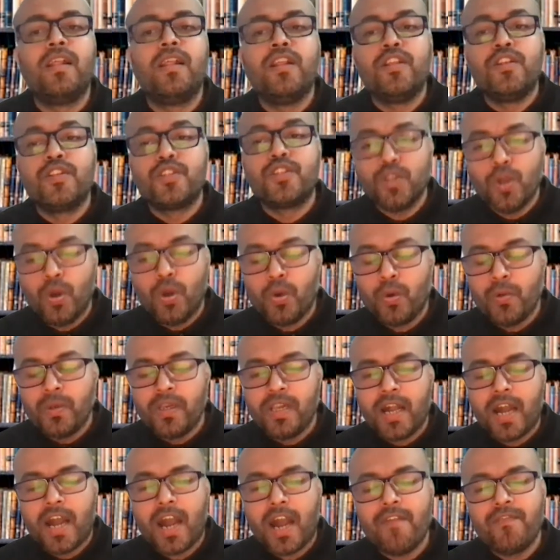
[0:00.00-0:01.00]
So
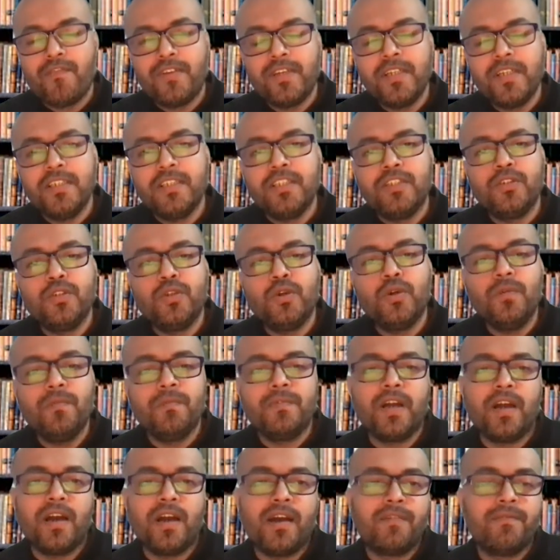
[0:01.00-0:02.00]
after
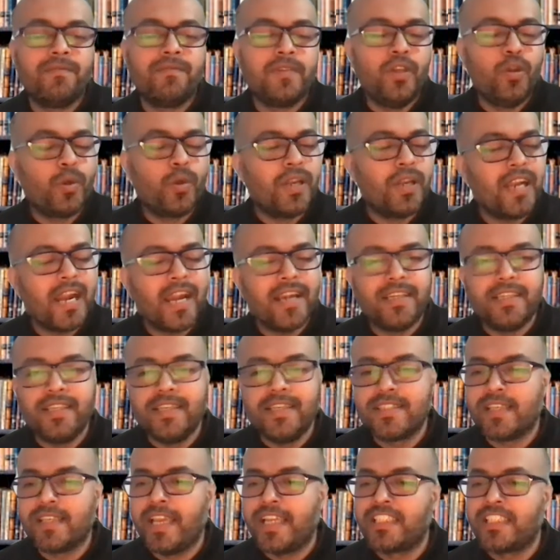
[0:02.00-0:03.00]
looking at
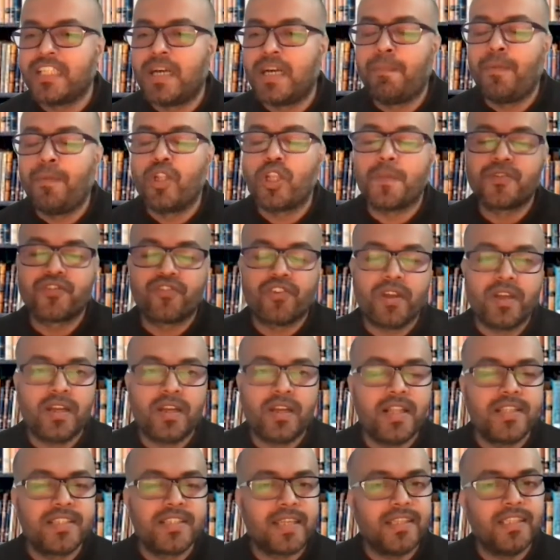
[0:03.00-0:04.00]
these examples of
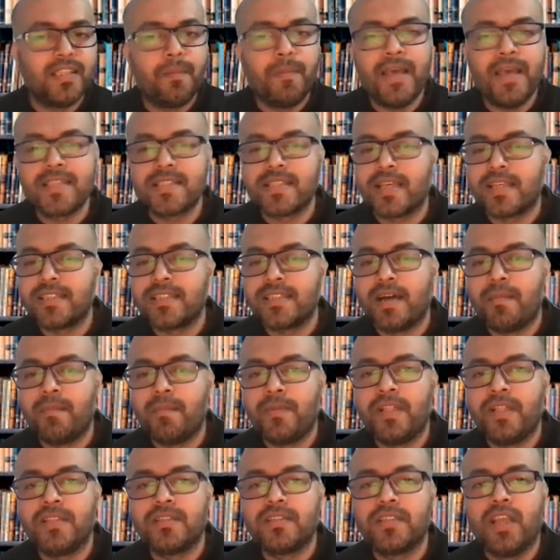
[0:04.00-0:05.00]
struggles and the best
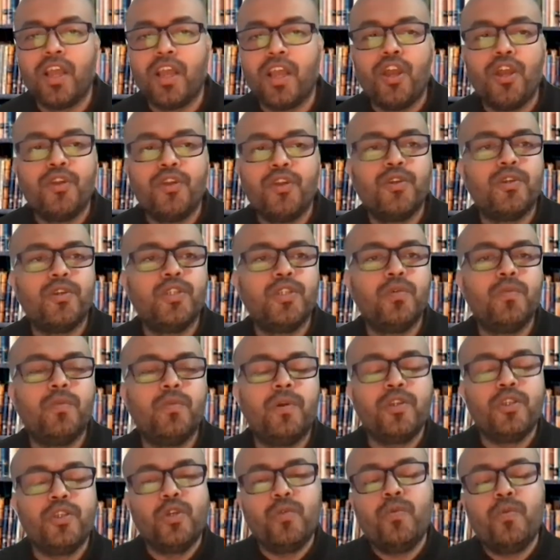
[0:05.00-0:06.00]
examples, you
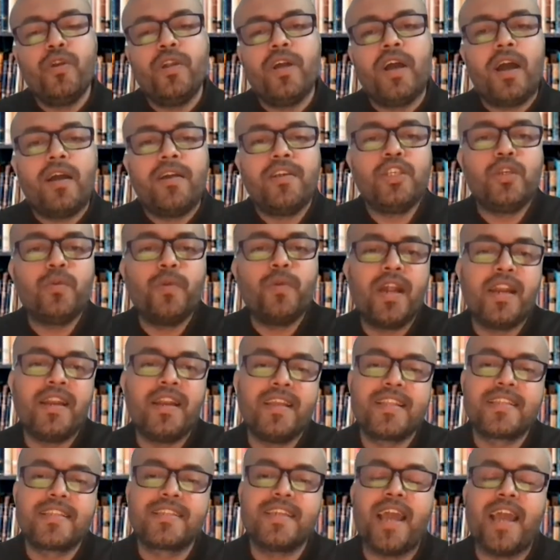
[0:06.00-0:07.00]
would
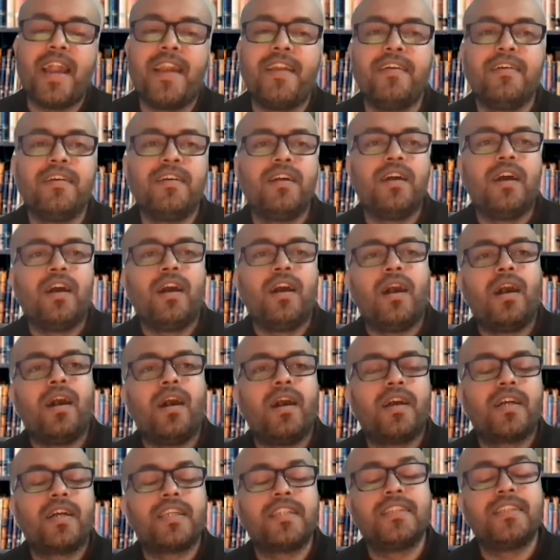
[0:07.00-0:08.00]
understand
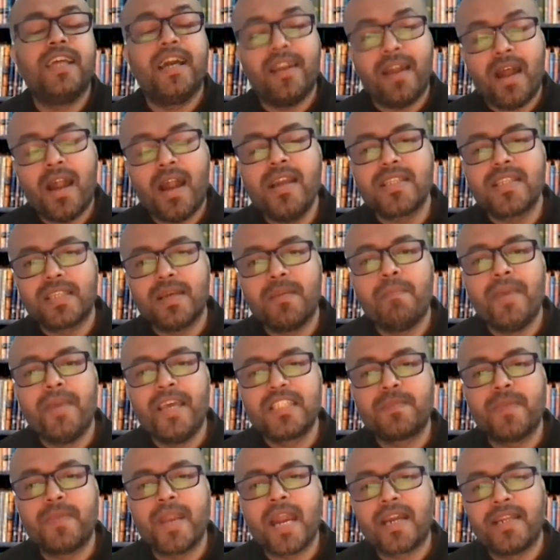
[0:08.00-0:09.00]
there are some
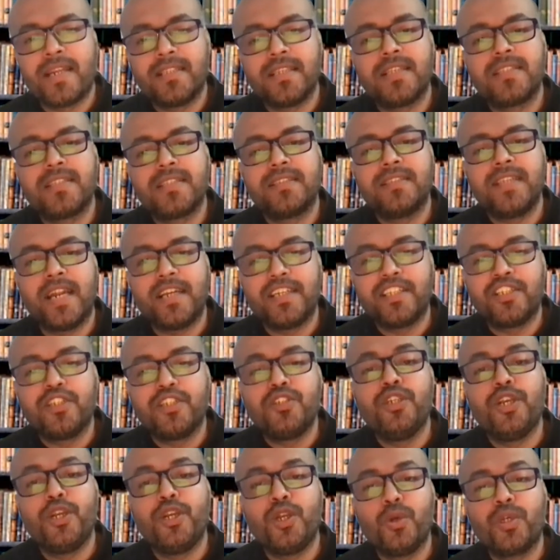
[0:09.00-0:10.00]
best practices that you
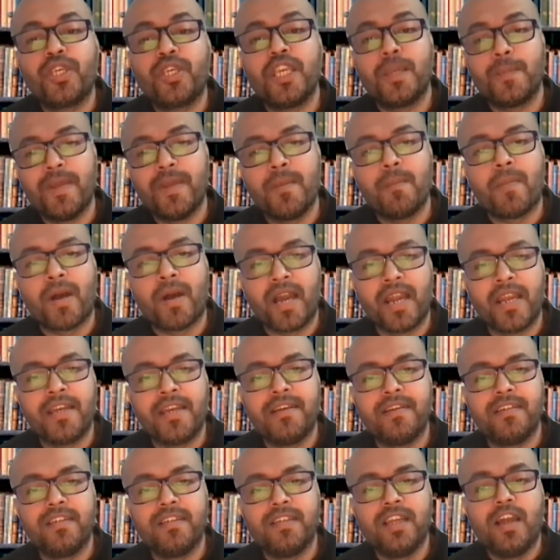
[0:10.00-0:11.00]
need to keep in
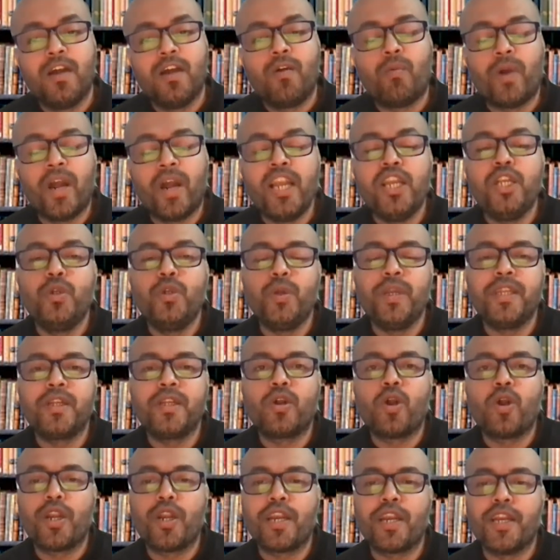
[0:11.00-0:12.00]
mind while doing
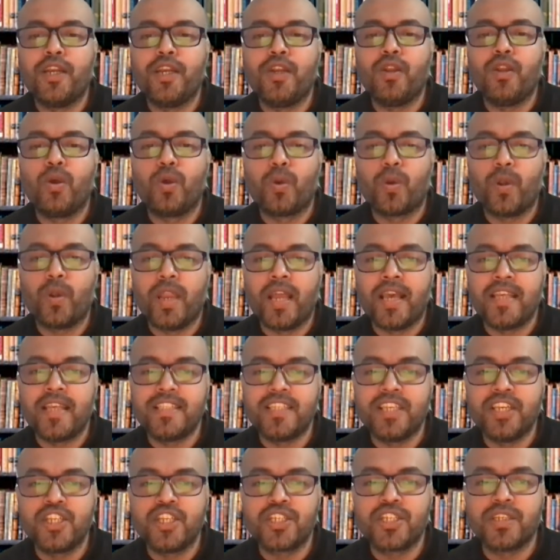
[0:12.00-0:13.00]
content
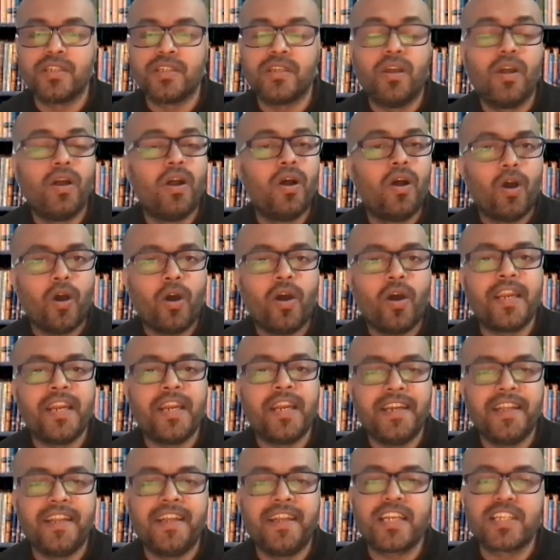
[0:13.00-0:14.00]
localization or
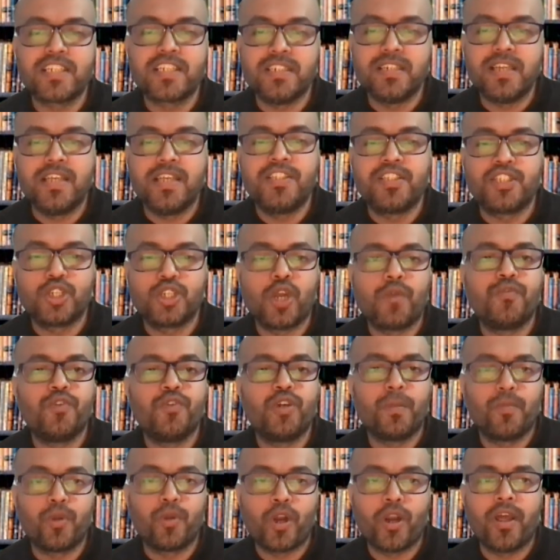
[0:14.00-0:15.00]
internationalization of
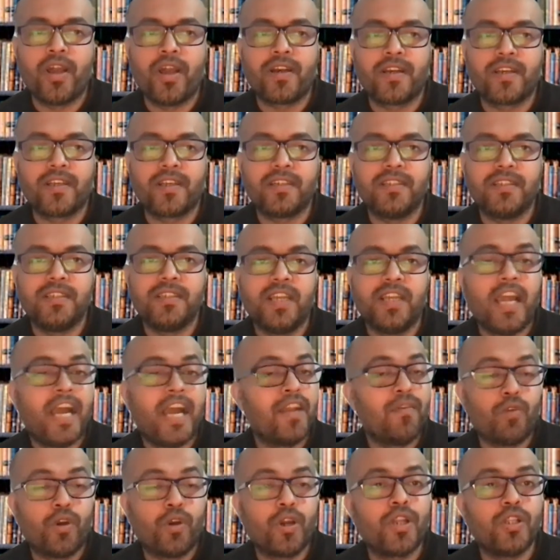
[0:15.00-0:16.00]
your product.
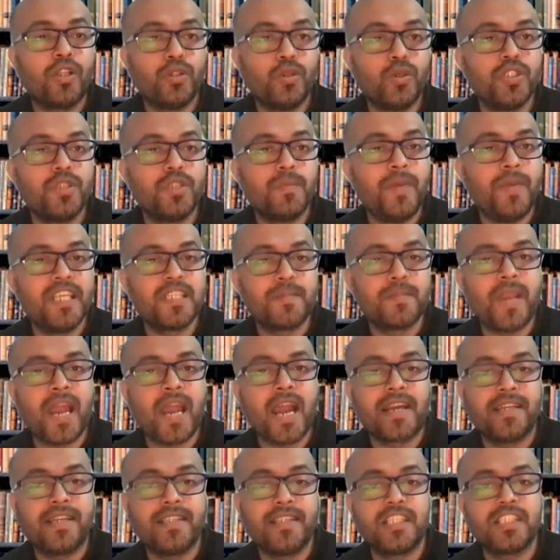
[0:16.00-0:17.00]
And what are those best
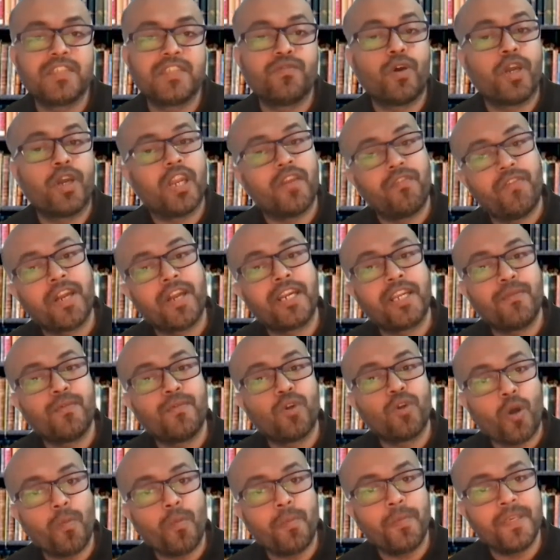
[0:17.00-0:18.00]
practices for
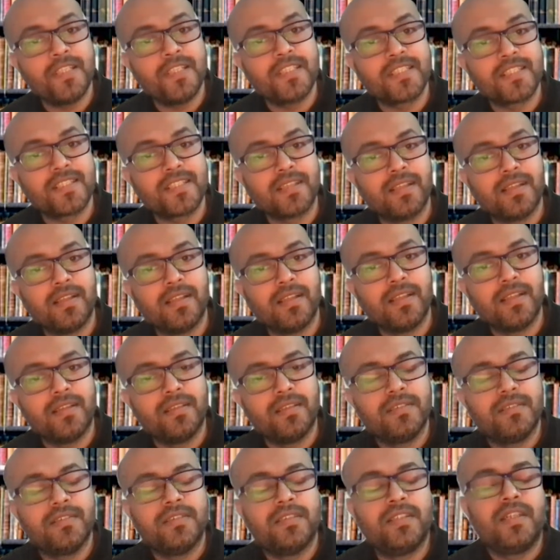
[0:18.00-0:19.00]
effective copies
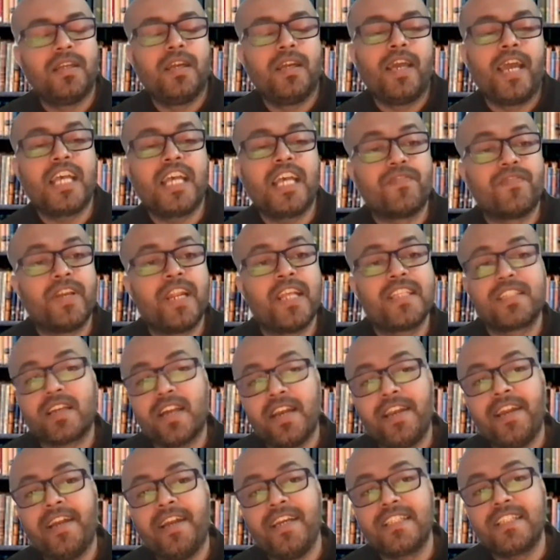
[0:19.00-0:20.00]
as far as
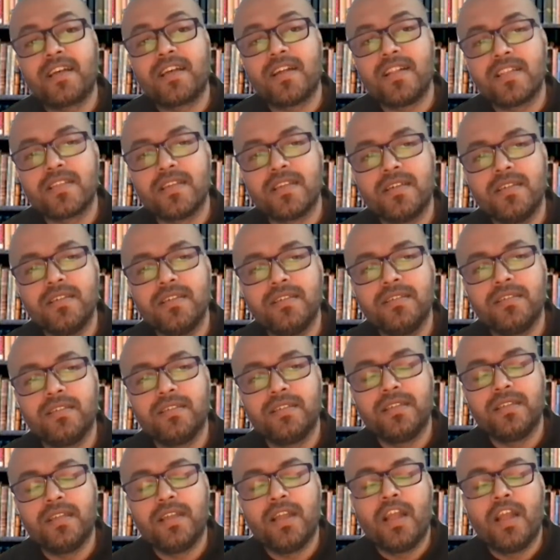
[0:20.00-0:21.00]
content is concerned?
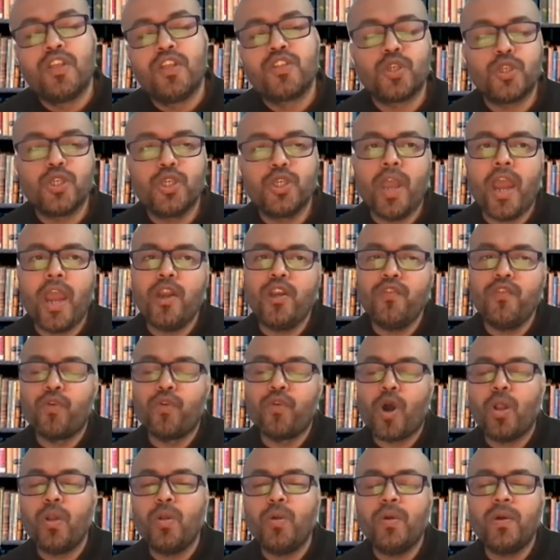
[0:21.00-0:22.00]
So you have to
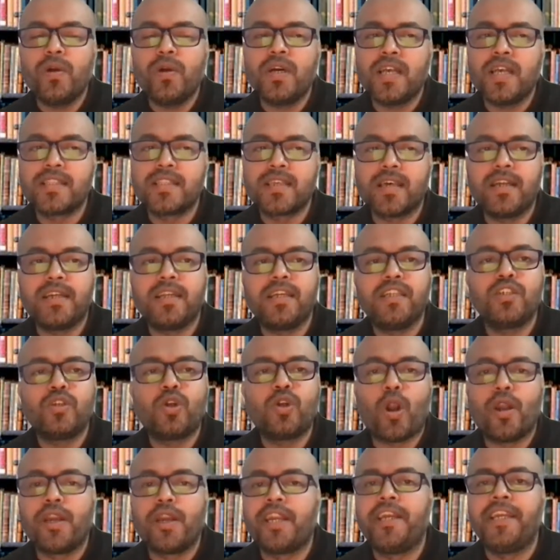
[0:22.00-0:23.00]
follow a certain
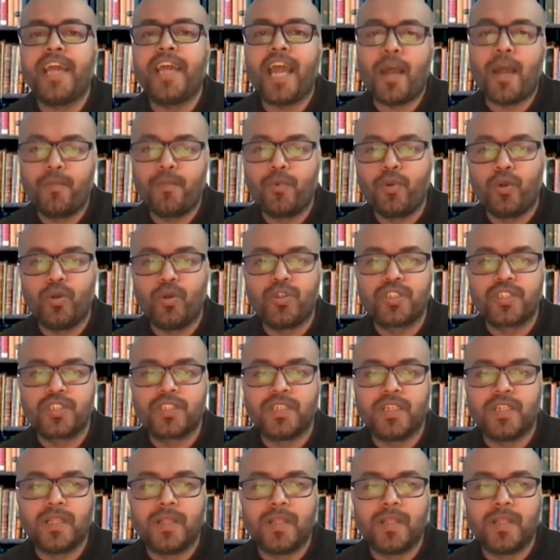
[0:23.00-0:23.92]
content approach.